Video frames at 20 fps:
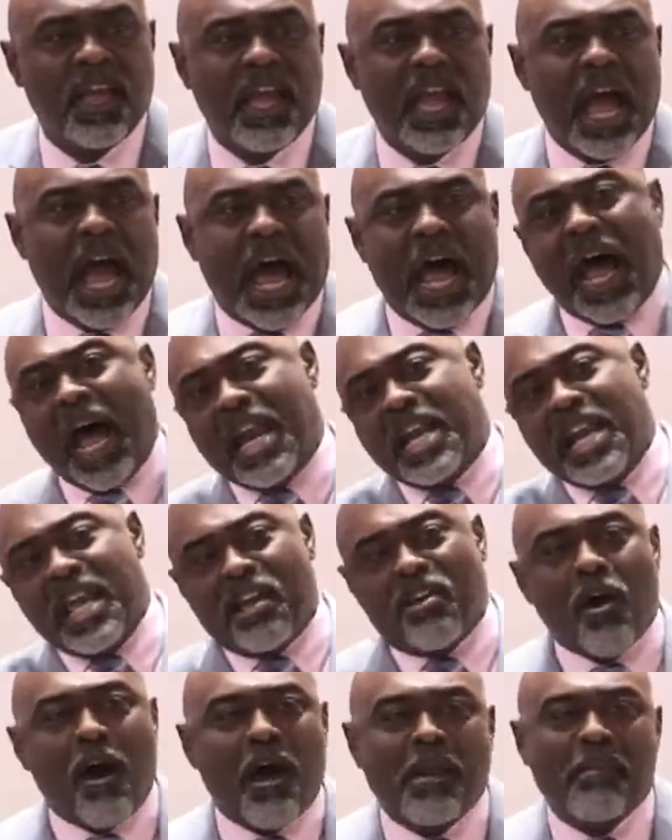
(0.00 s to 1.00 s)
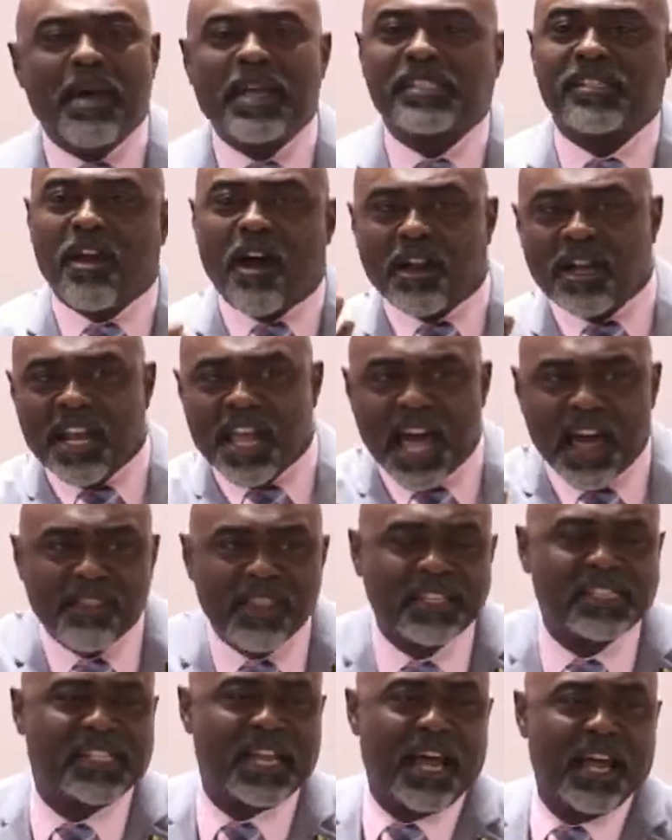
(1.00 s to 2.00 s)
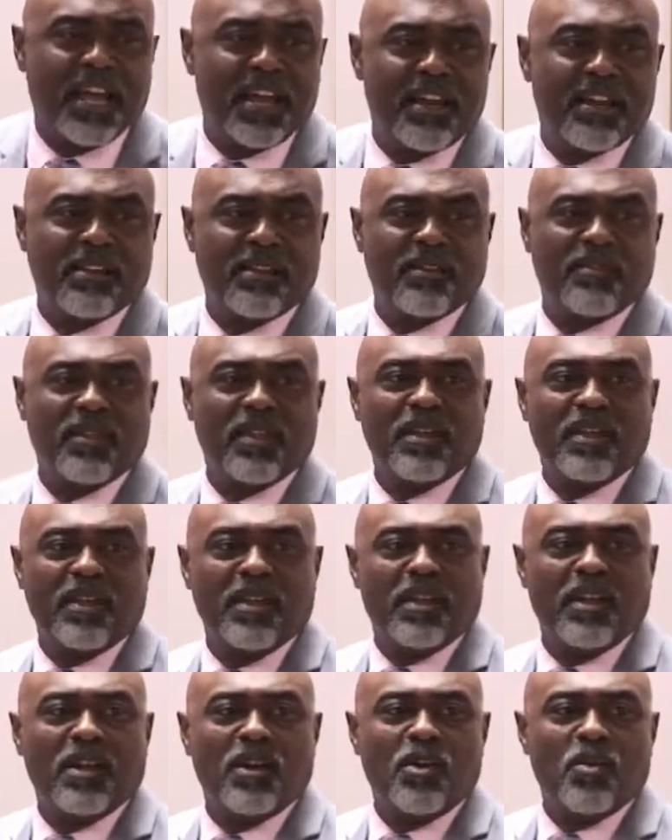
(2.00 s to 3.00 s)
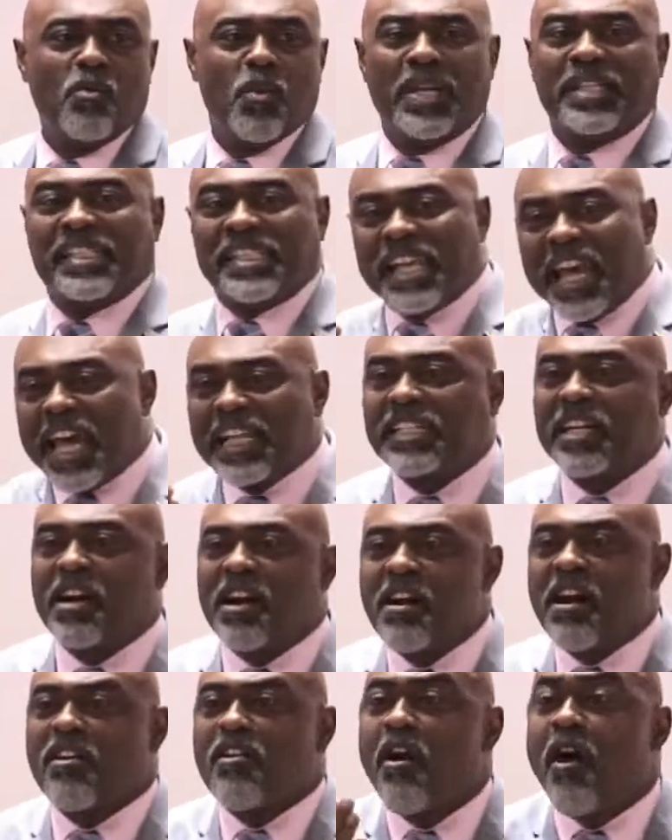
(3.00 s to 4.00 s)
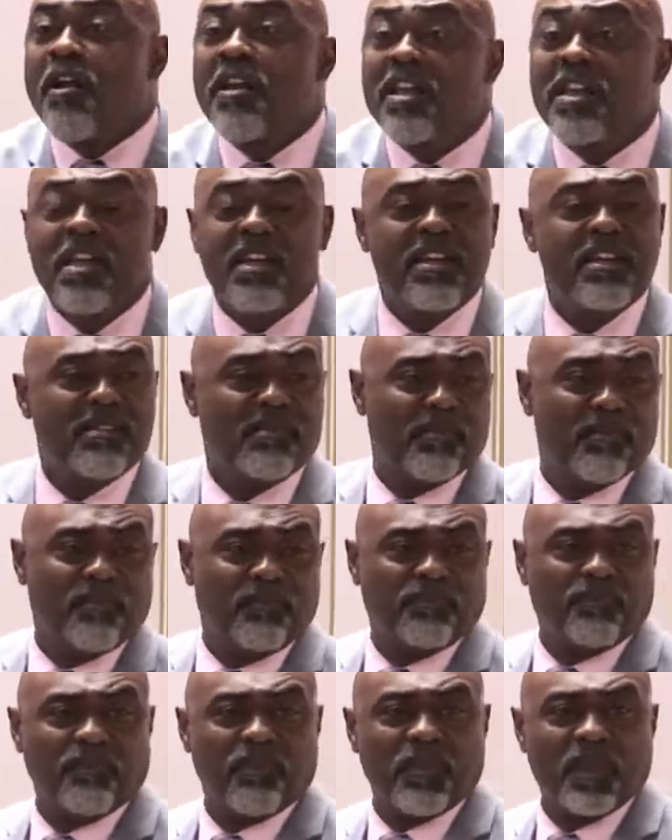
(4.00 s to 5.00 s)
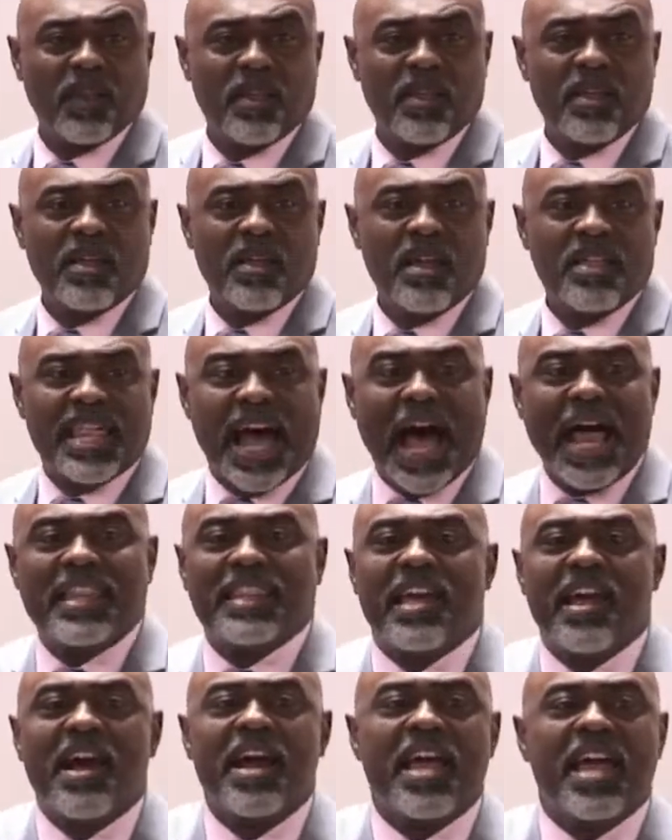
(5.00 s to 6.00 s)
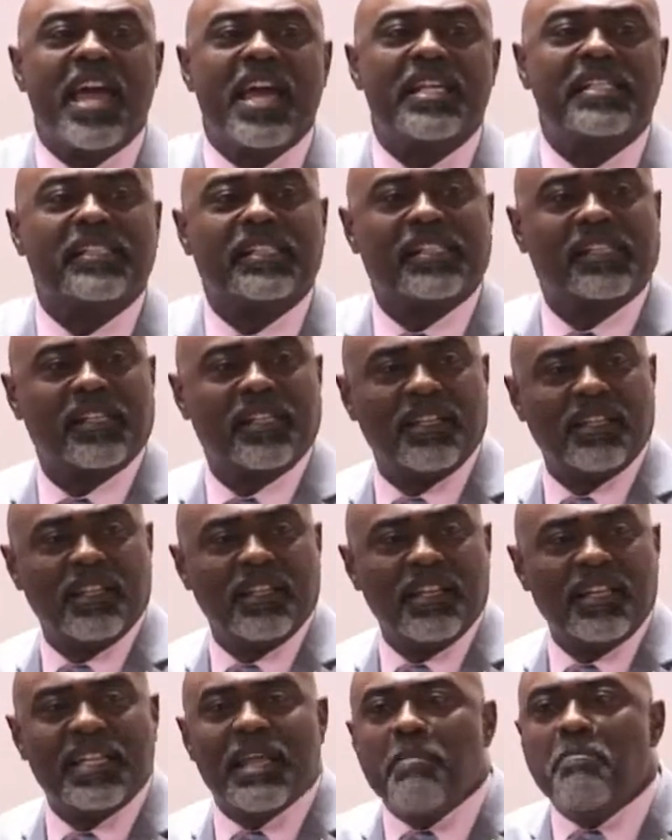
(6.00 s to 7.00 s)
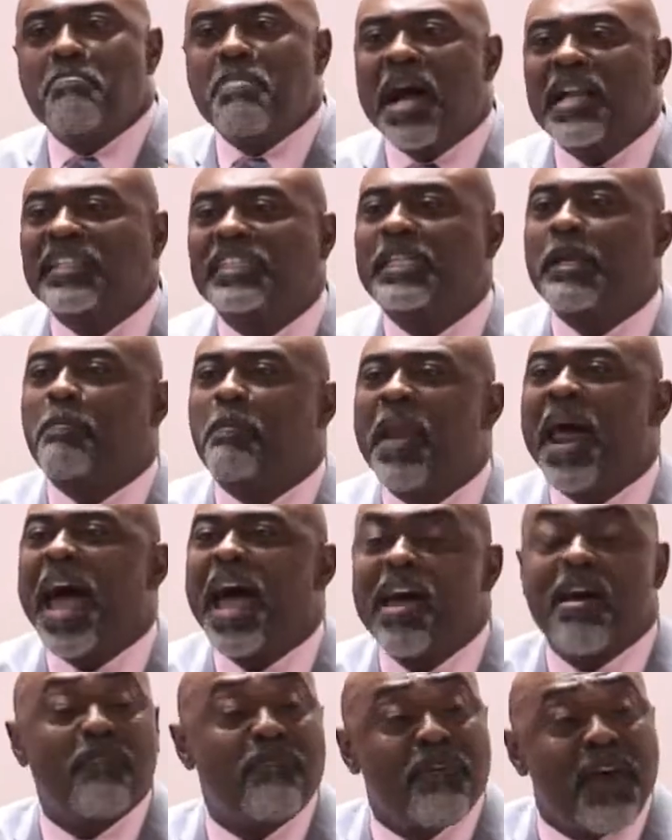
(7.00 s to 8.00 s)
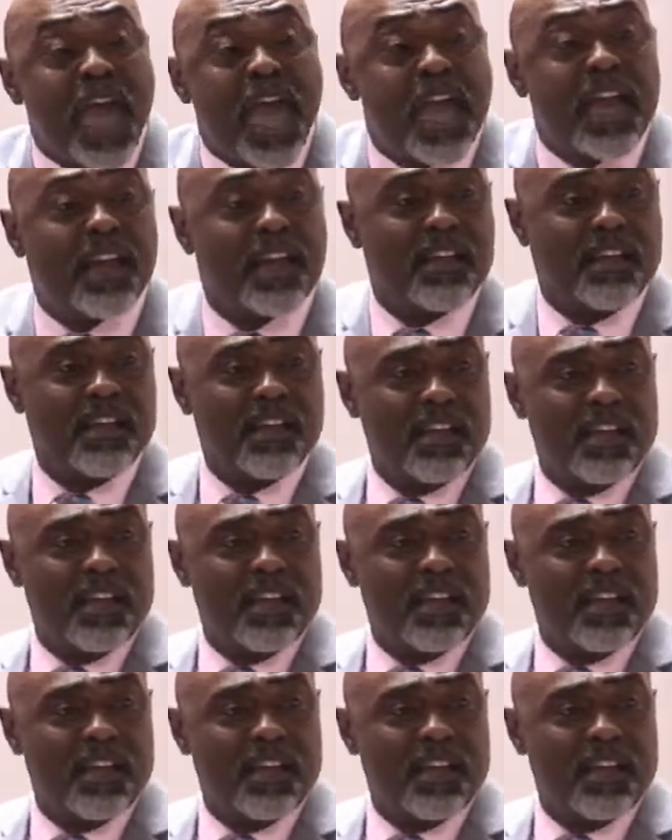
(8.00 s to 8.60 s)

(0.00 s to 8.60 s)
And the economist on the other side would say to her colleague that there is the multiplier effect.